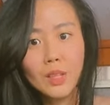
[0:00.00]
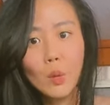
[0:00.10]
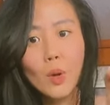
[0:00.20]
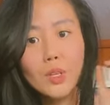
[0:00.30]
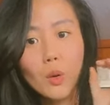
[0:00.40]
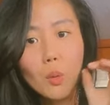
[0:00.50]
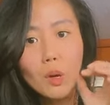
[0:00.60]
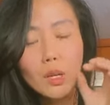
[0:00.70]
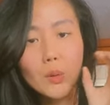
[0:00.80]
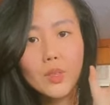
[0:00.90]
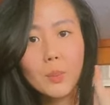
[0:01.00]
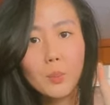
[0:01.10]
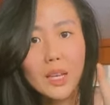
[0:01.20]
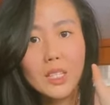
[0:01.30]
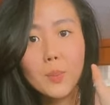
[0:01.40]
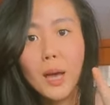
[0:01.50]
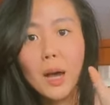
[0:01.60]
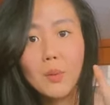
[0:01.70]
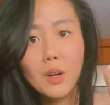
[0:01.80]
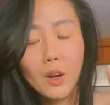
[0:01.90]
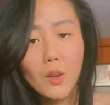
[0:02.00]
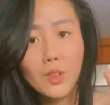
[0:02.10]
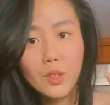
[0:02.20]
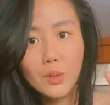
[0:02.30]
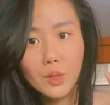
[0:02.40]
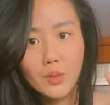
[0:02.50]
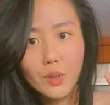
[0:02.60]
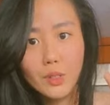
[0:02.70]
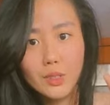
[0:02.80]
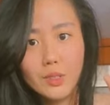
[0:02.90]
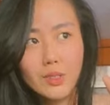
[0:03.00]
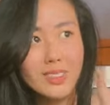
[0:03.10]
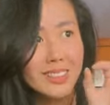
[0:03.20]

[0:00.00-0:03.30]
When you're working with the biggest power on the universe,